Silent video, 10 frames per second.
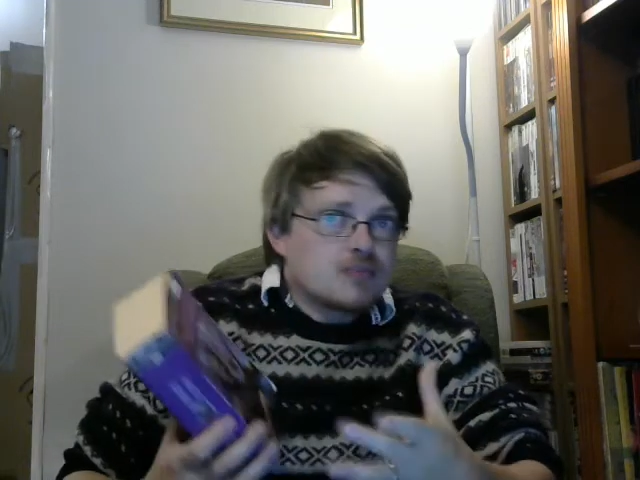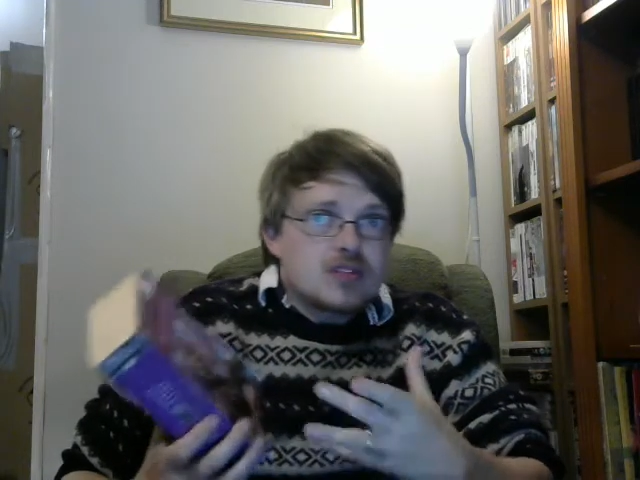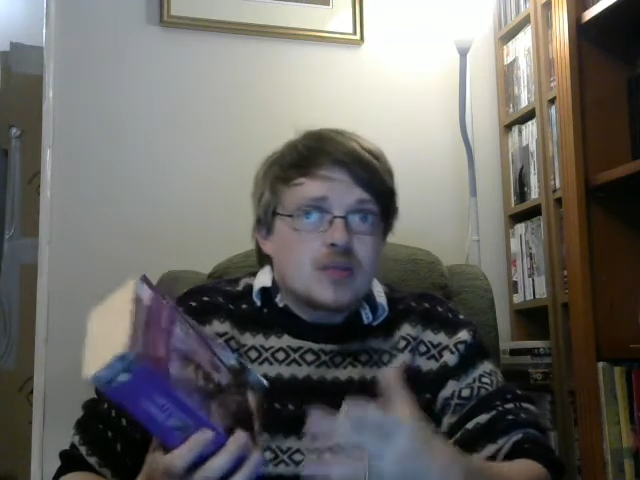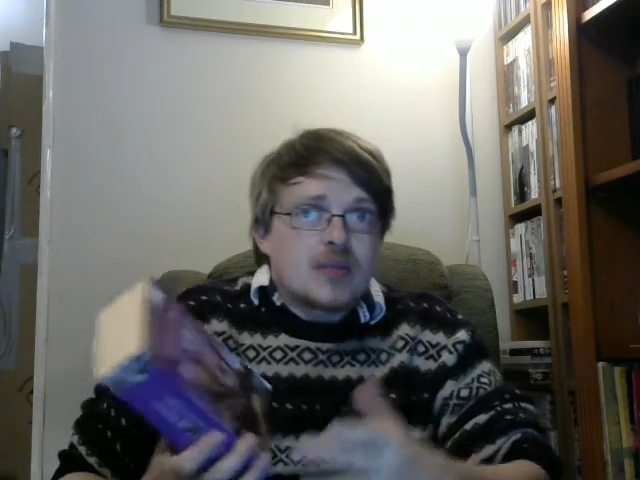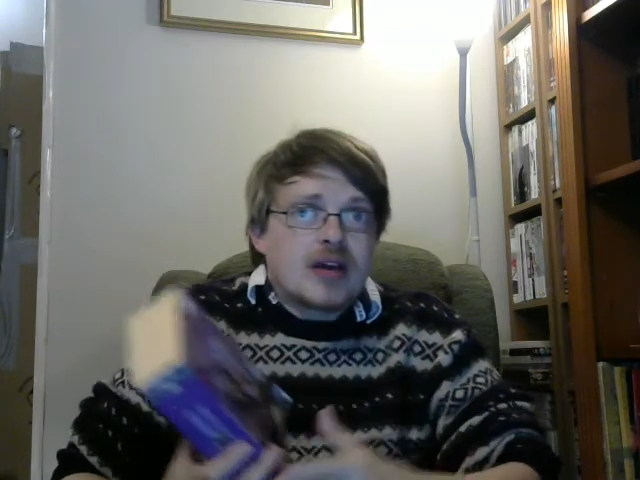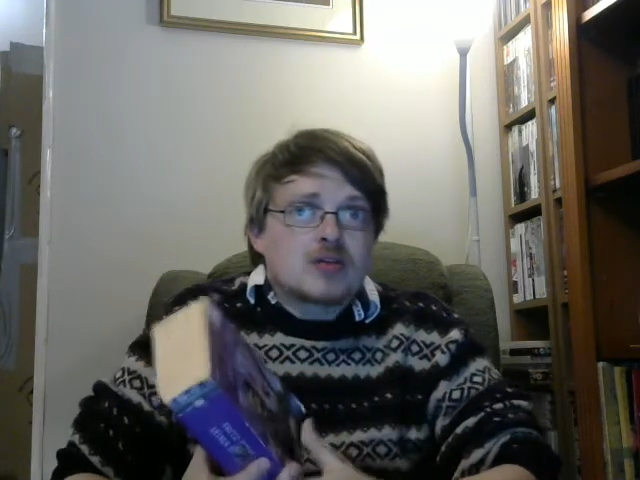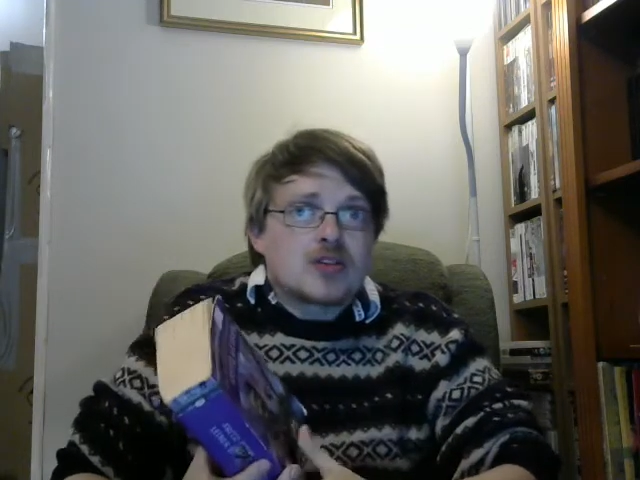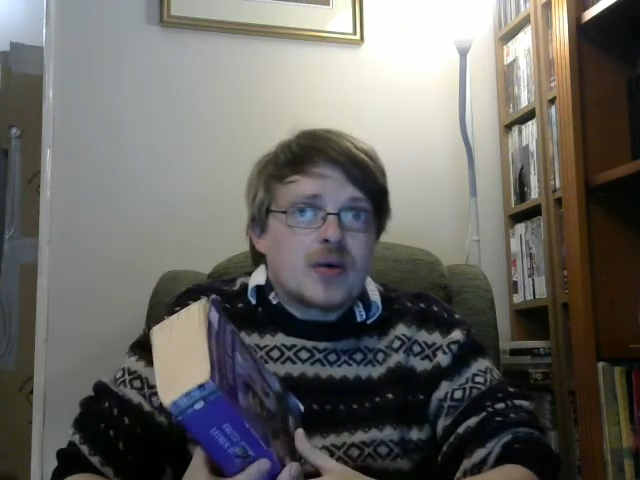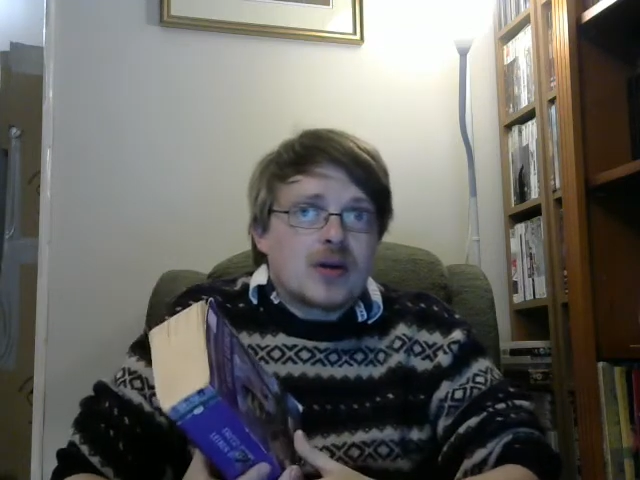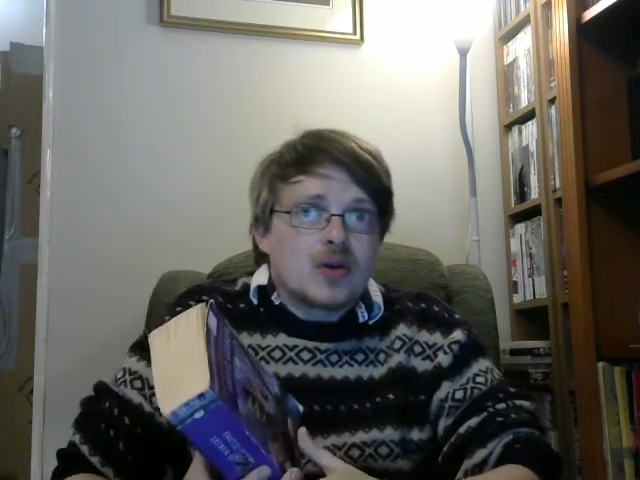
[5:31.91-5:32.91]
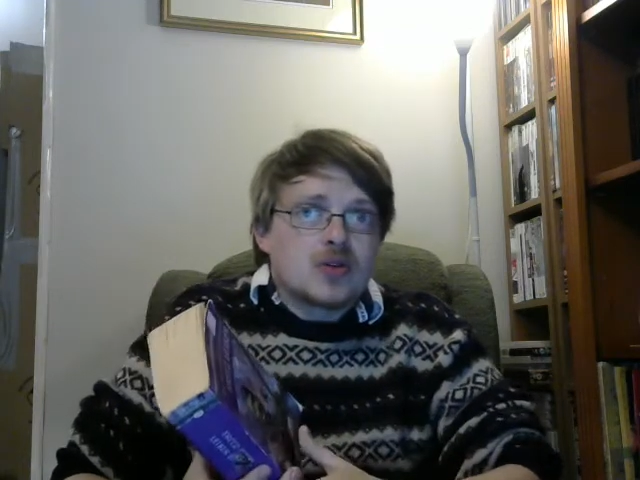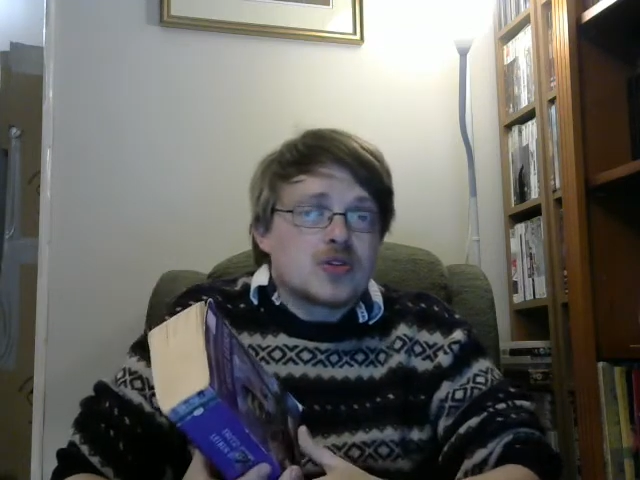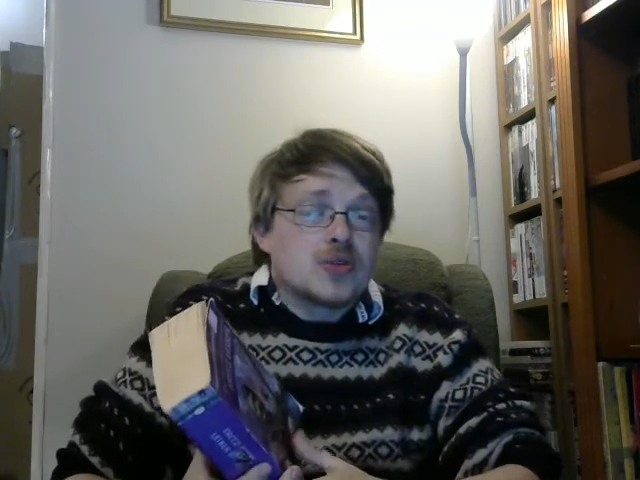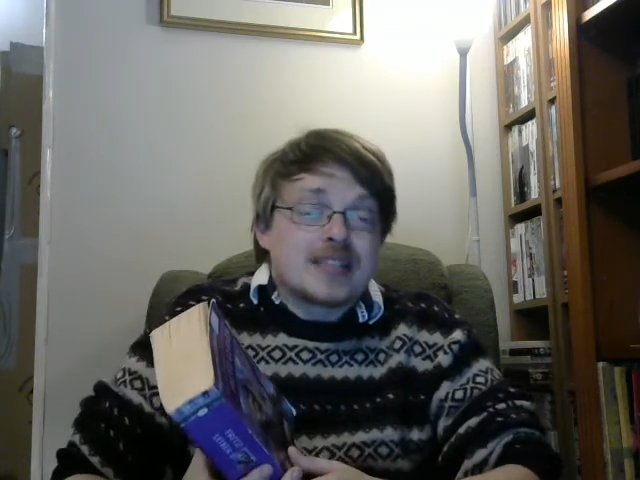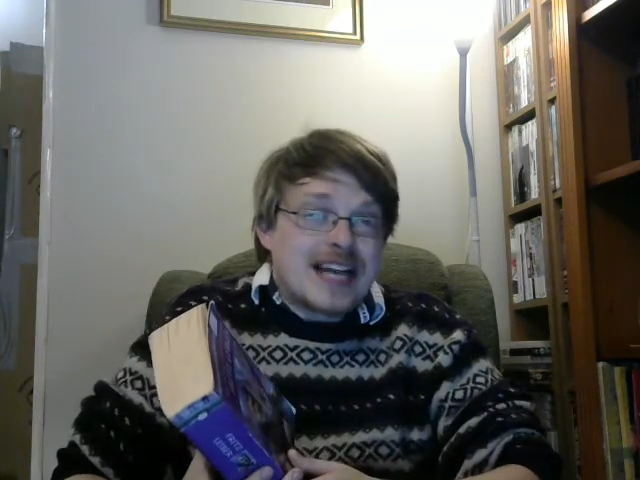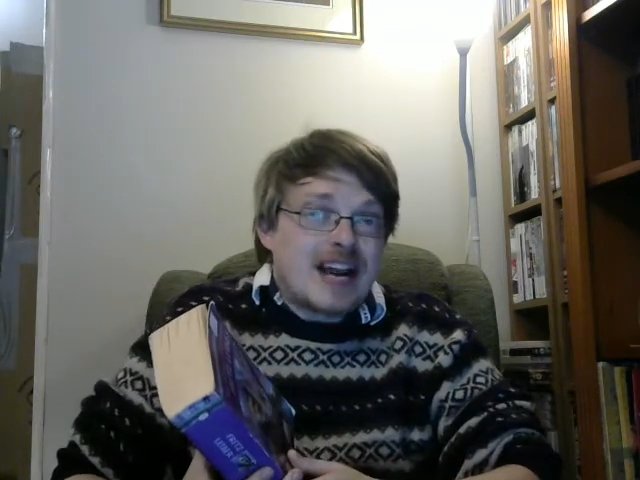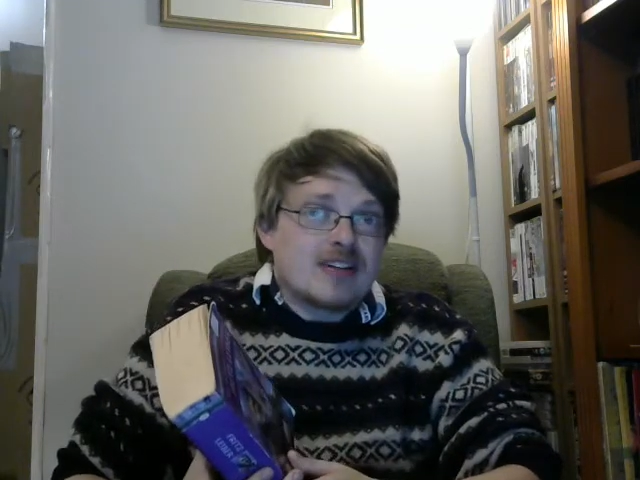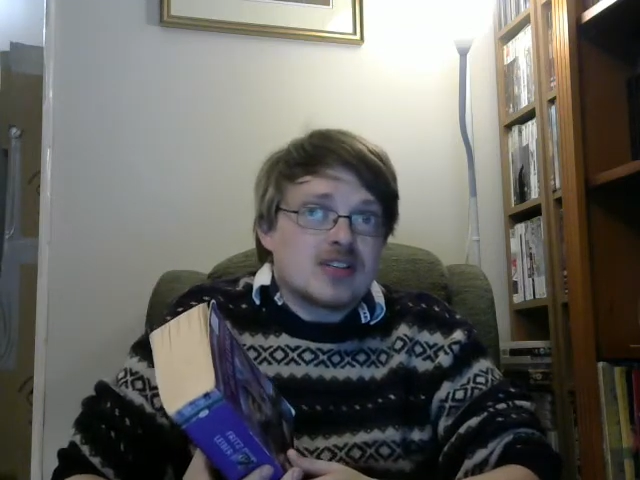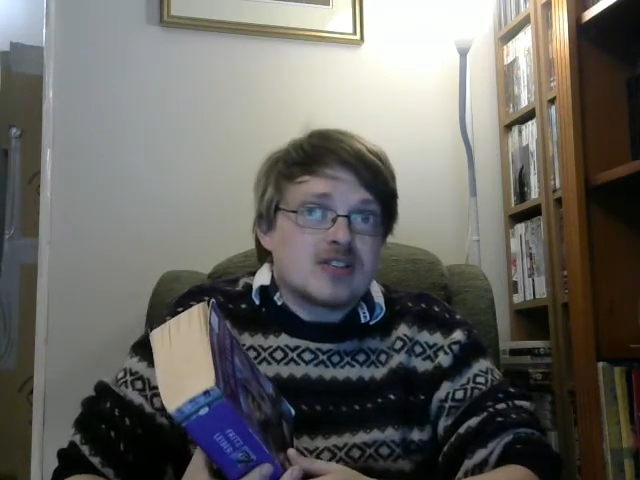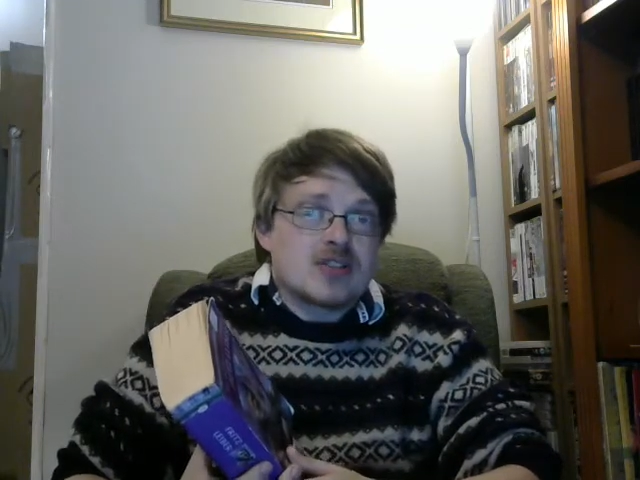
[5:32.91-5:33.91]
something else going on to do with the characters.